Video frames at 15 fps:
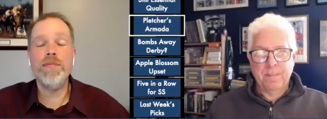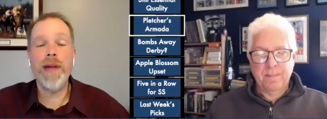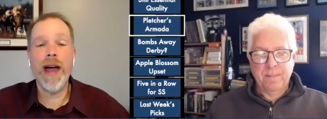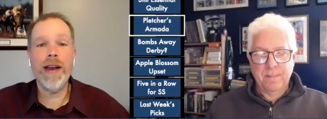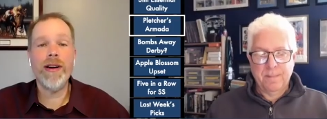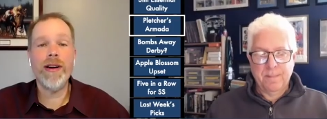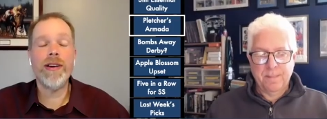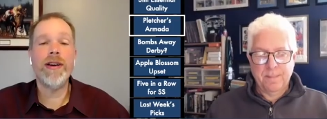
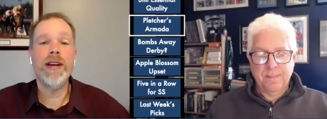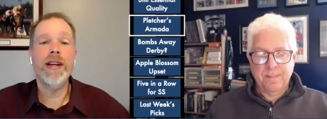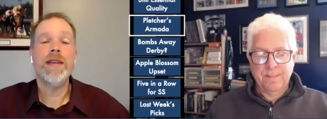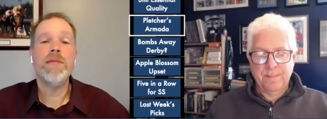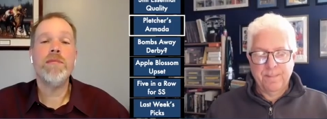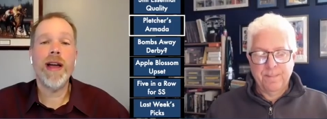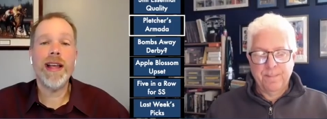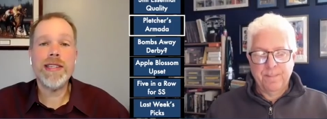Speaker 1: better,
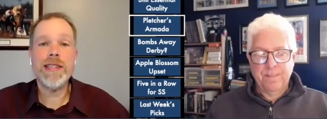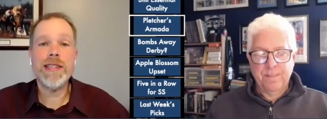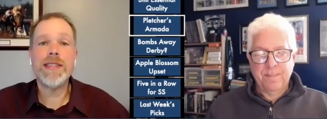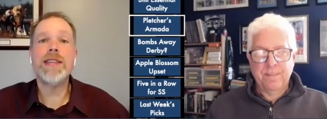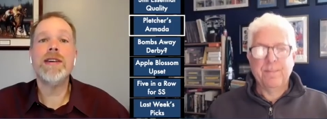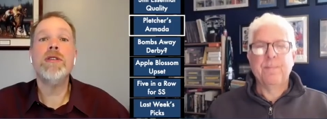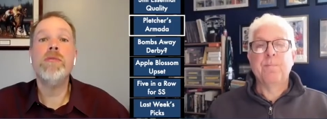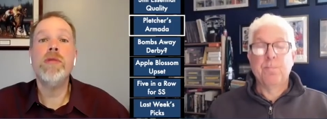might
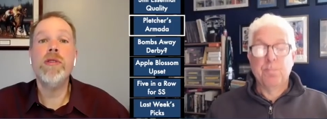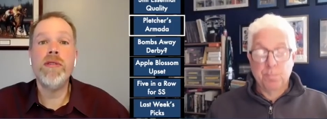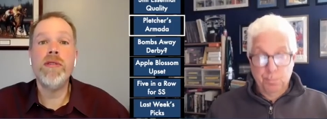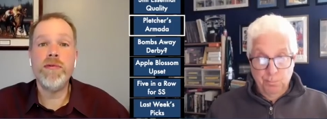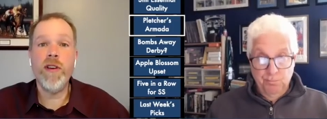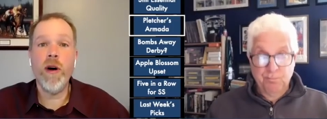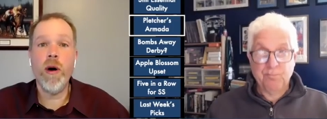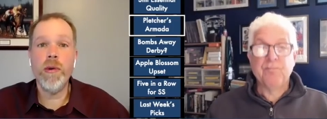still move
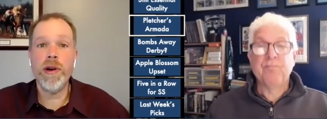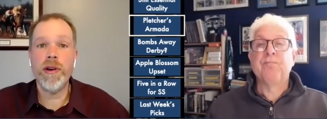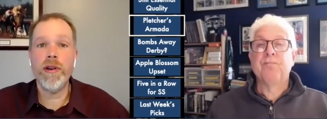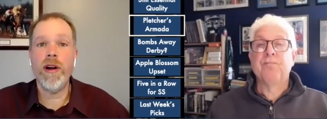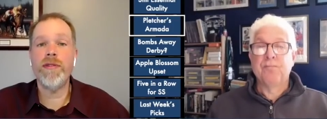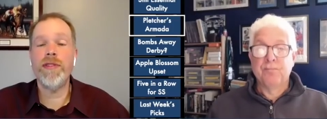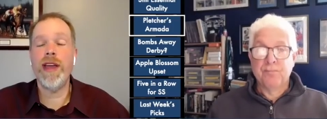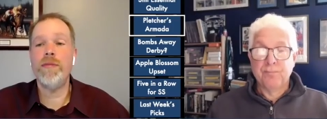forward
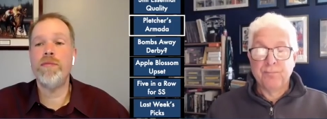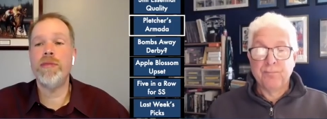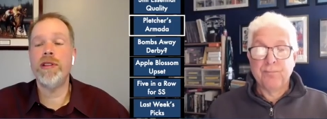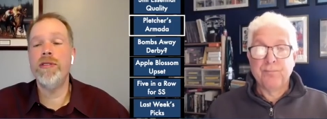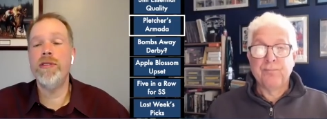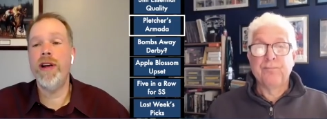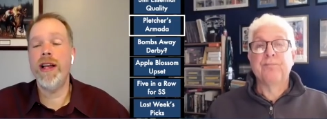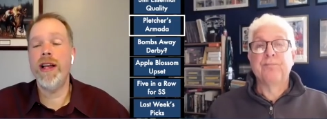off that
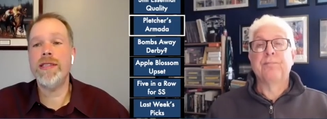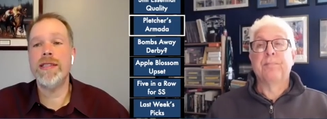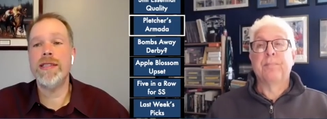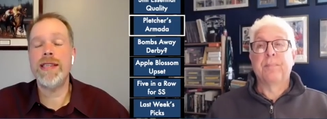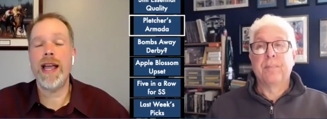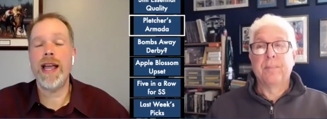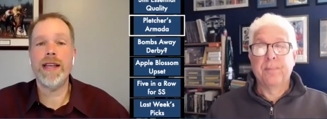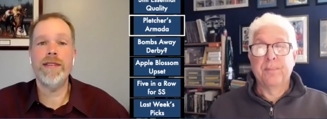Bluegrass, his
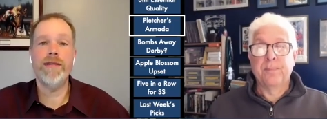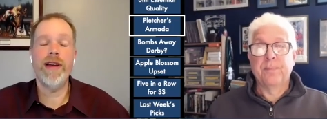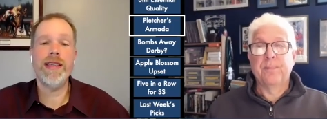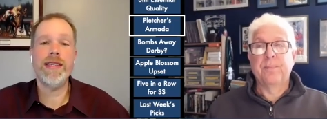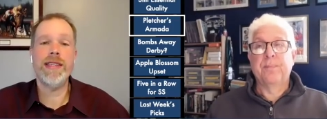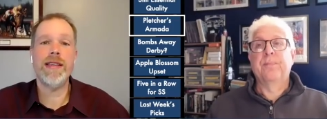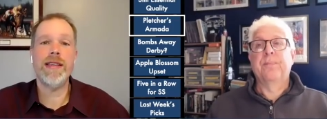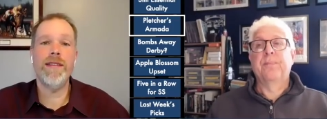second
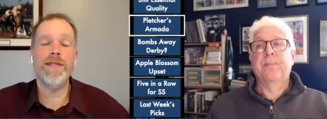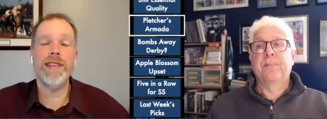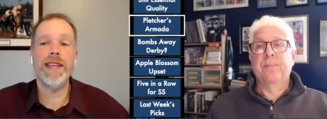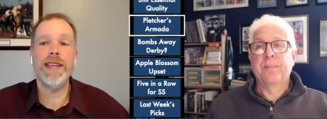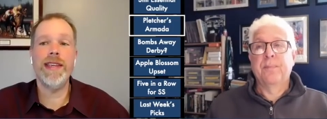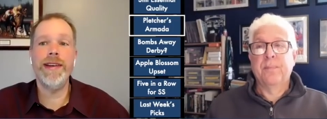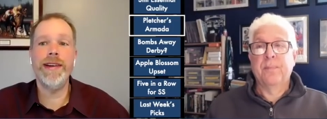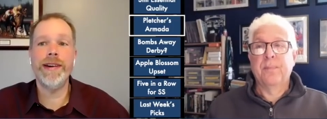race of the
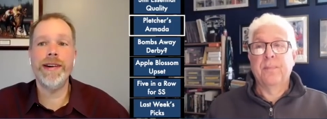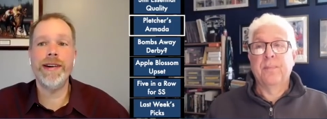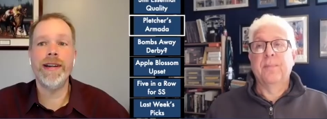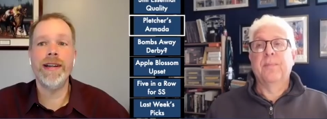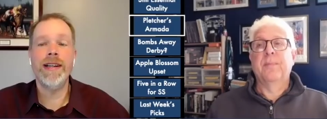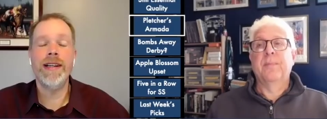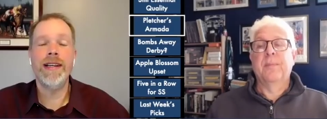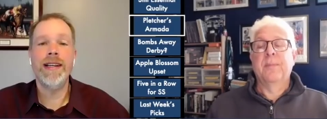year.
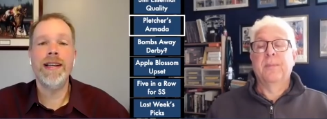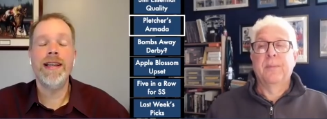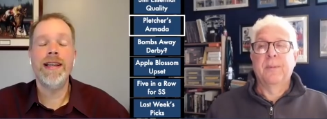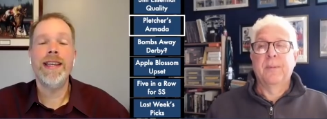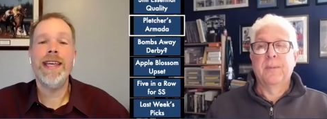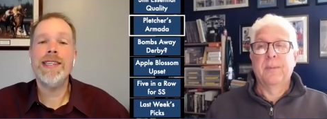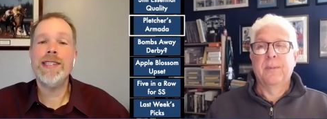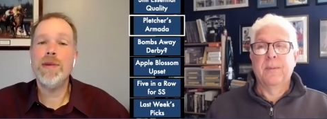
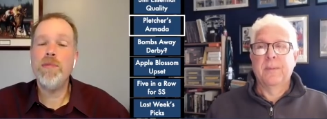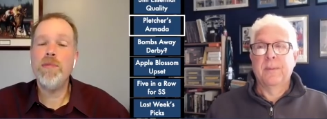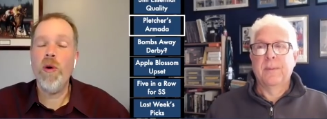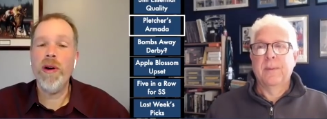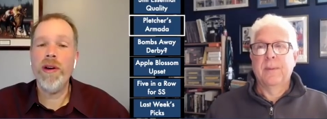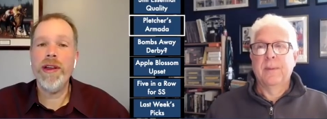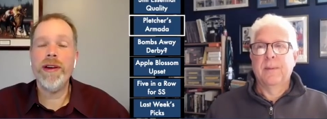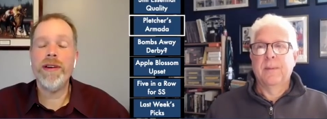He's a
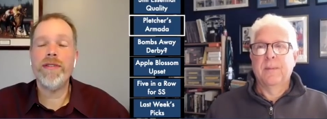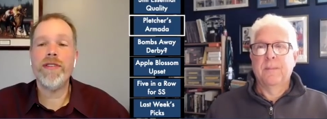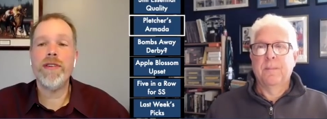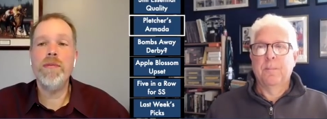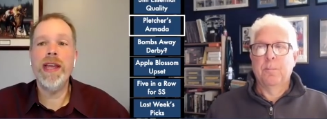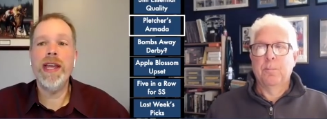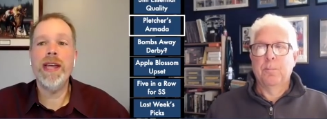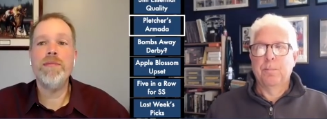board hitter for
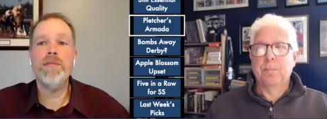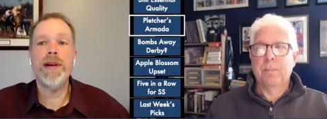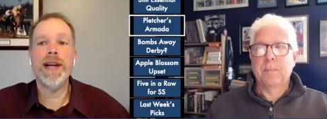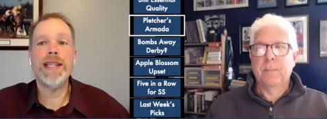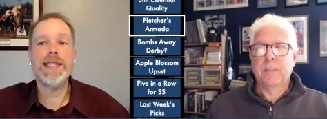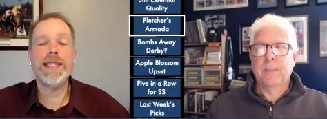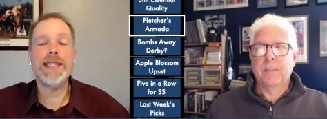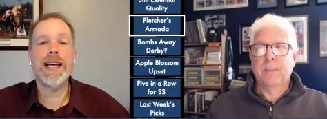me,
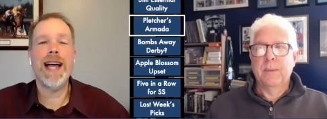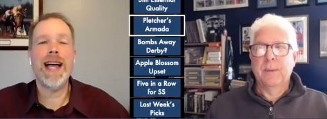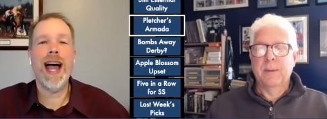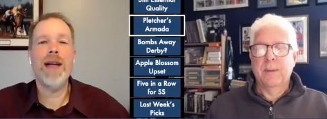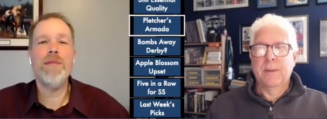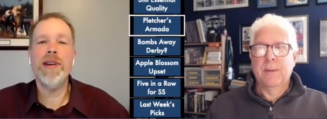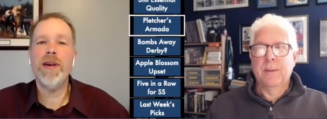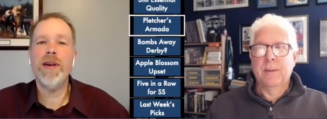but uh,
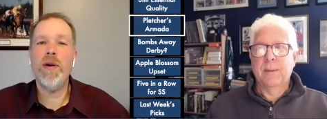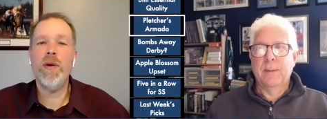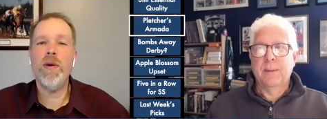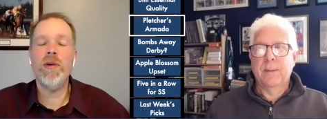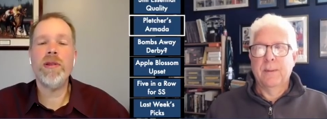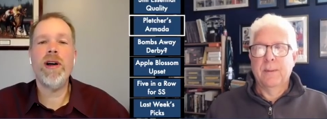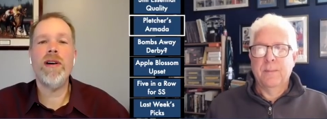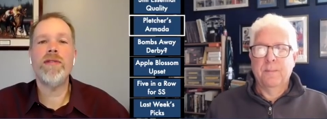I'm going to
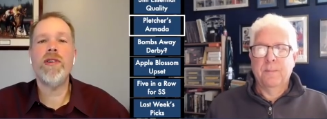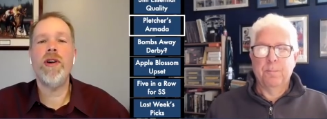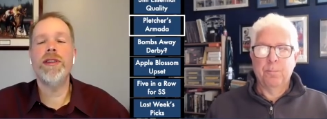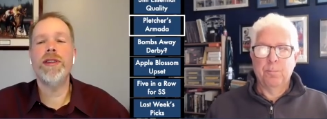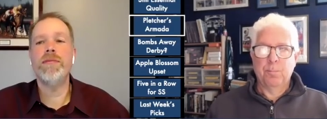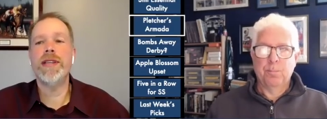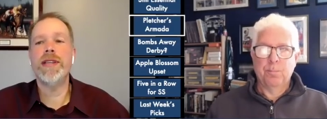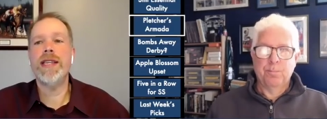hold off
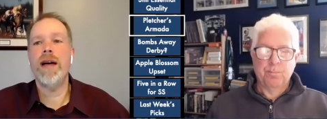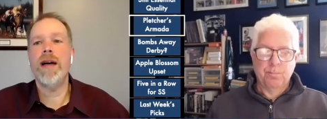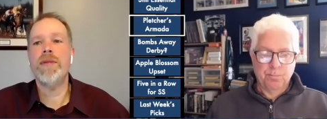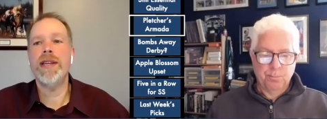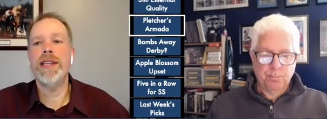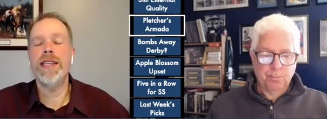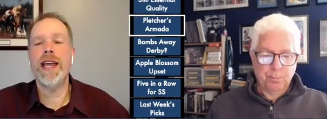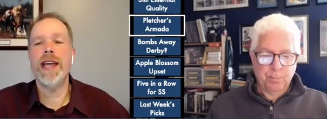calling him a top
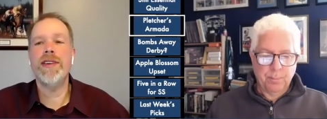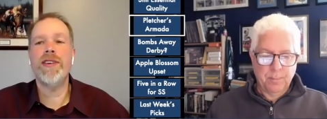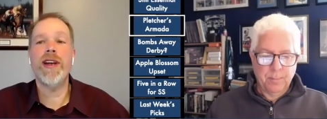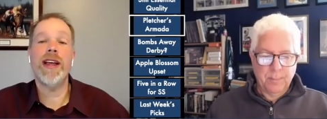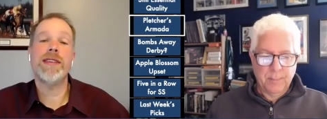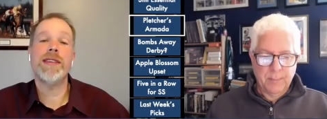contender as